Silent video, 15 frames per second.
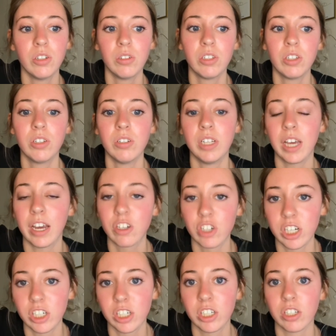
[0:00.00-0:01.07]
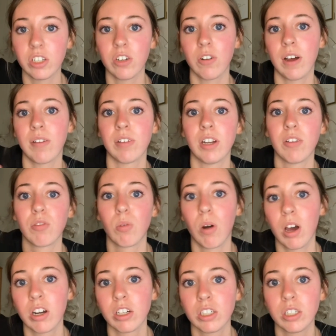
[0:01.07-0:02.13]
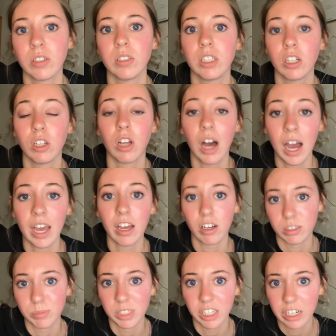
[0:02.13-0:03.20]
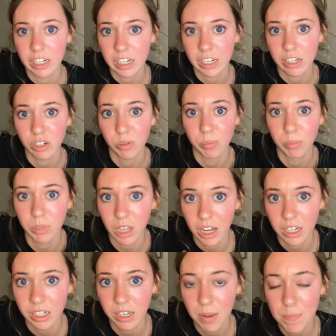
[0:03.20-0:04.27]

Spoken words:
to dehydration, so you don't have enough water, so it's a high osmolarity in your blood,